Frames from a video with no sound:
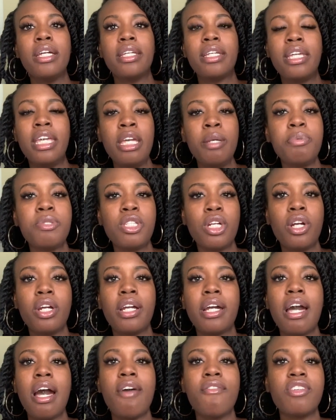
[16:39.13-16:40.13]
keep
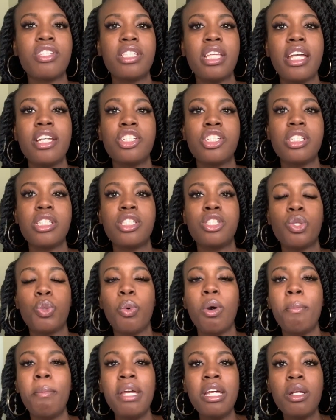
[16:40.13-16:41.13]
certain conversations
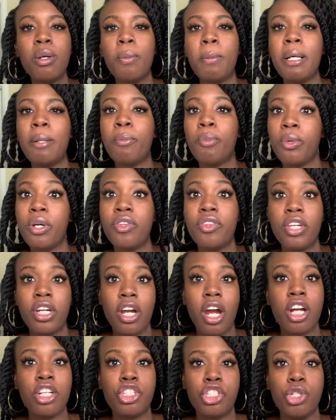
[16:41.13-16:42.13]
to a minimum when there
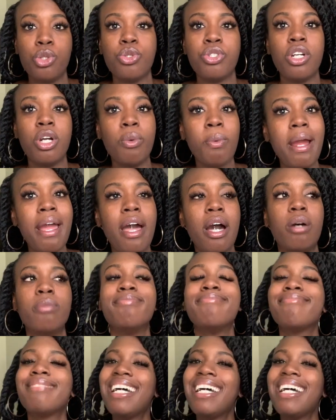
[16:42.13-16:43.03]
are children around.